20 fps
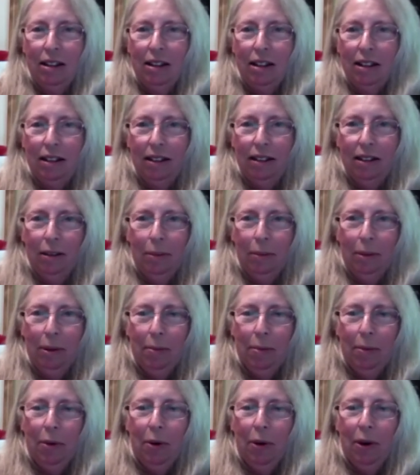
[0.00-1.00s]
little bit
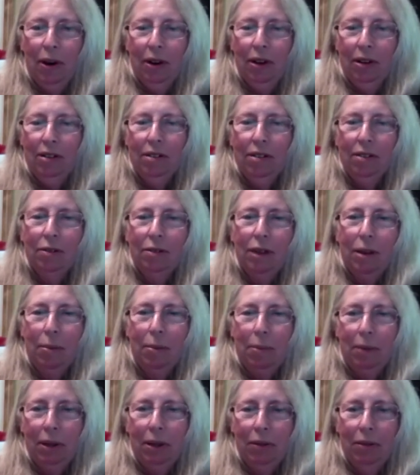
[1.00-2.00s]
more,
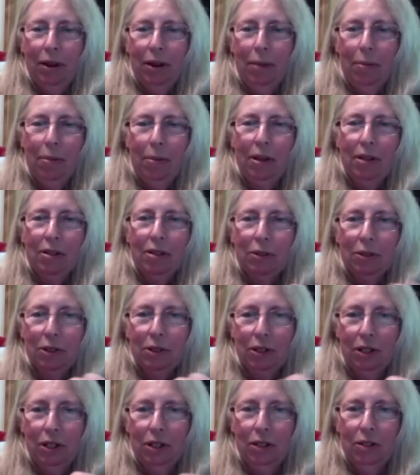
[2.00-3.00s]
wrapping and wrapping and
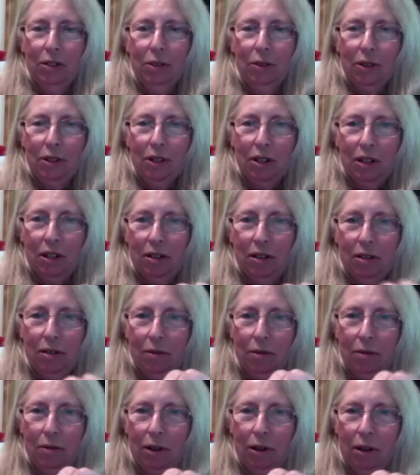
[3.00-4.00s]
squishing and squishing.
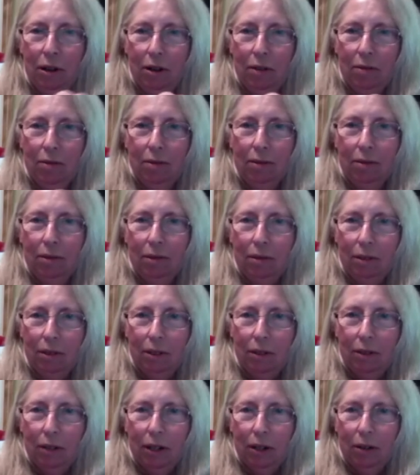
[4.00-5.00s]
Whoop,
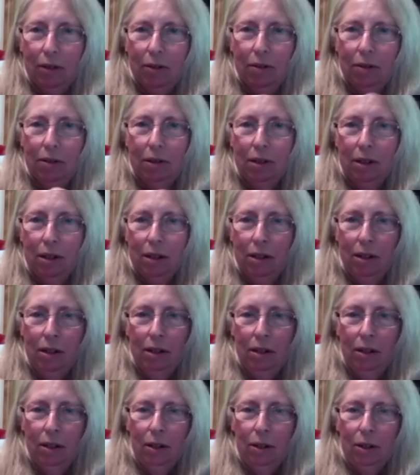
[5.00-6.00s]
here we go.
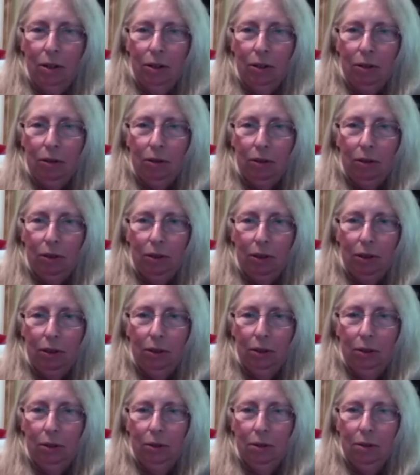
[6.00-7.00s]
Do, do, do,
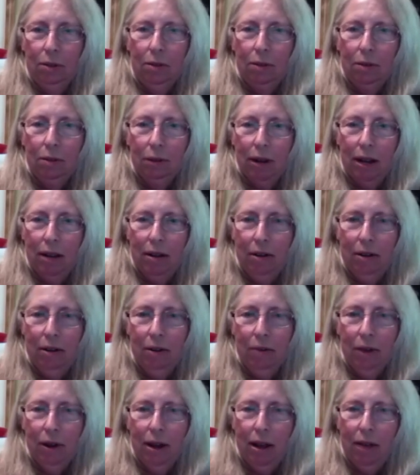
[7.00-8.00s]
do, round and
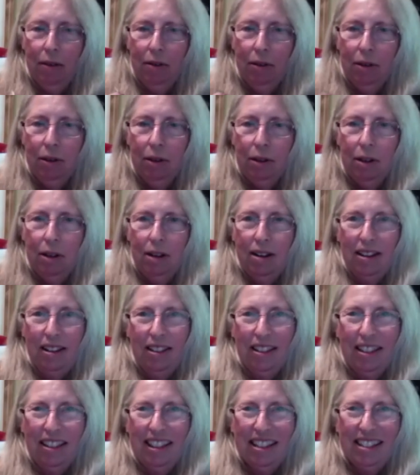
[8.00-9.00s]
around. You
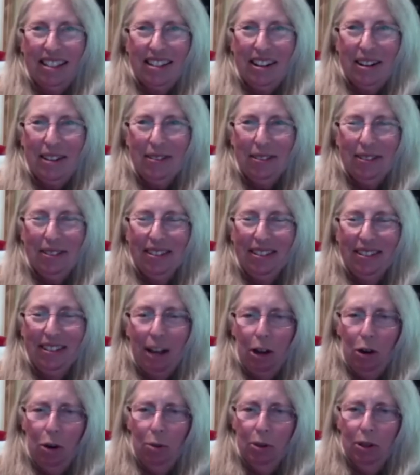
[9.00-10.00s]
think that's enough? I
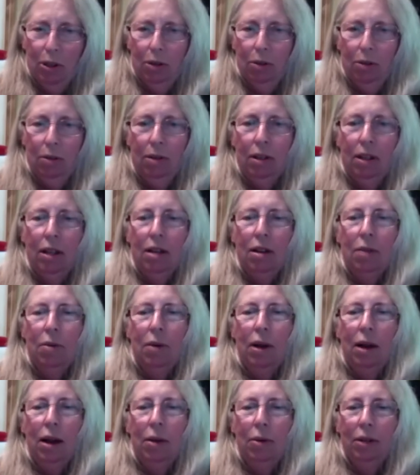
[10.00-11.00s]
hope so.
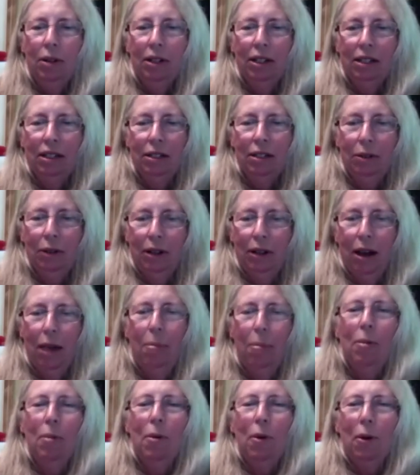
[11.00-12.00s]
Well, we're gonna do a
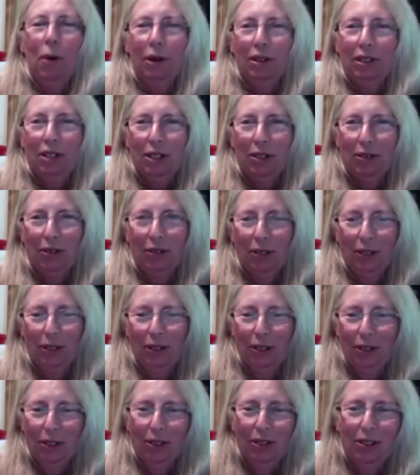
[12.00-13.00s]
couple more just
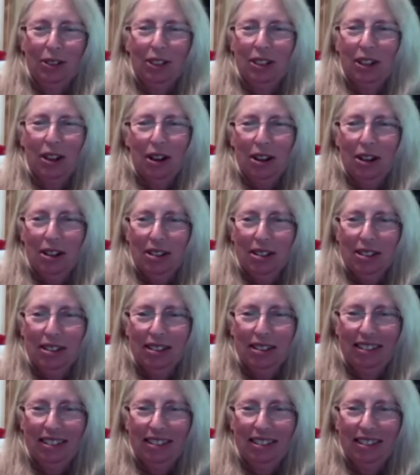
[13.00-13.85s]
for, just cause.